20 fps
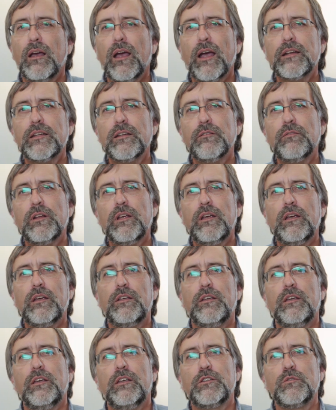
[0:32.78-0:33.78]
Activity
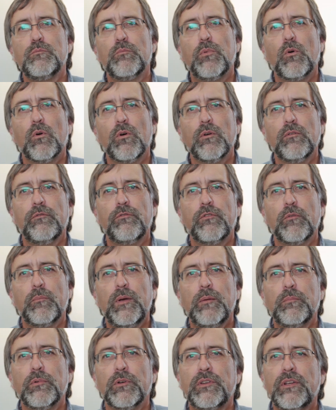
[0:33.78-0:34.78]
is important for
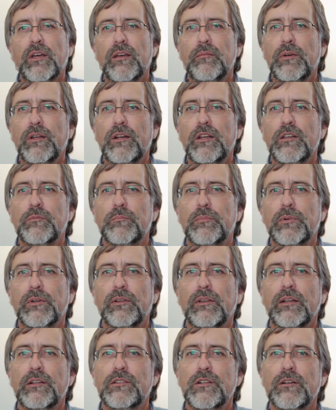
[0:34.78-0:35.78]
people with diabetes,
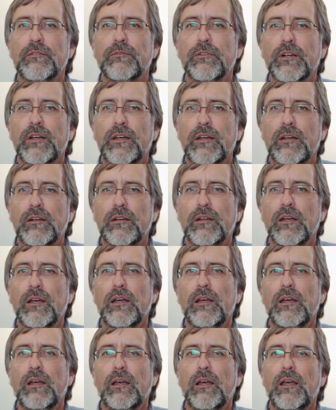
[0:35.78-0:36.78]
but let's not forget,
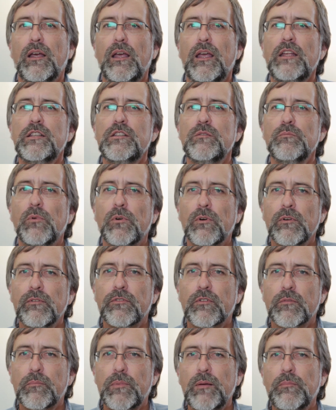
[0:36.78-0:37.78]
it's important
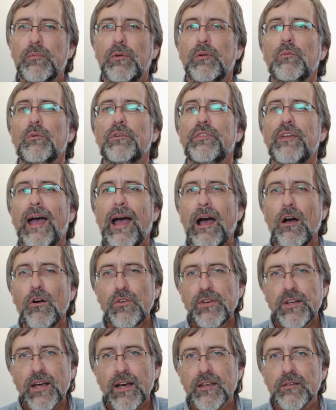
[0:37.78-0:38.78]
for people
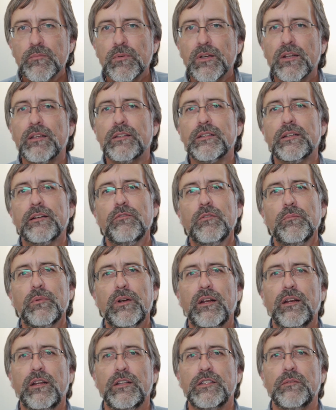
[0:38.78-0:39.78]
without diabetes.
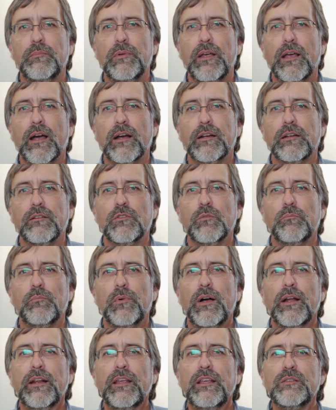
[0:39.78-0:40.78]
Everybody needs to be active. The
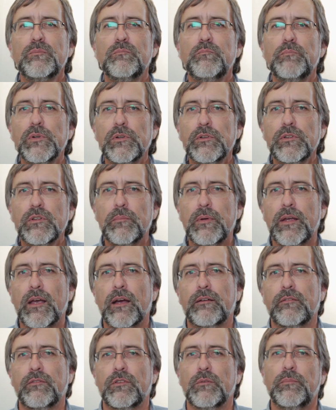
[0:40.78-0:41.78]
body is built to be
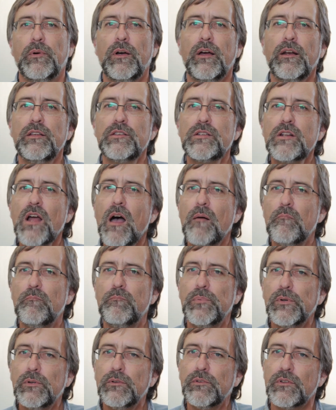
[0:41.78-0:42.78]
active. The body's not
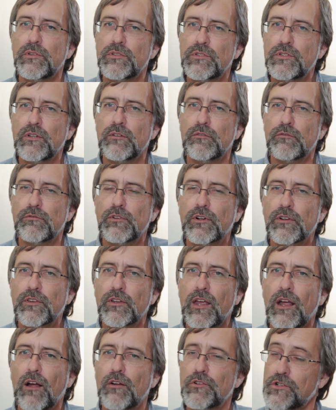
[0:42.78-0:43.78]
built to sit in front of
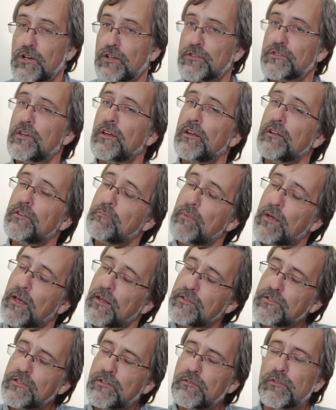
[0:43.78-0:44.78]
the couch. I'm not saying it's bad
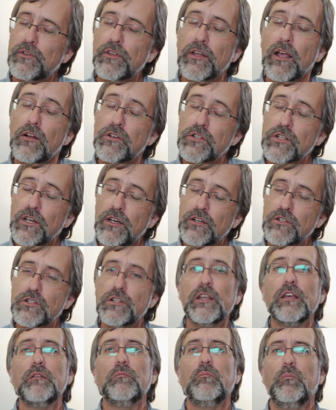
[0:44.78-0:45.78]
to sit in front of the couch
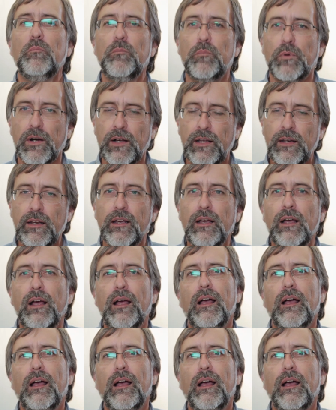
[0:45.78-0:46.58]
occasionally, but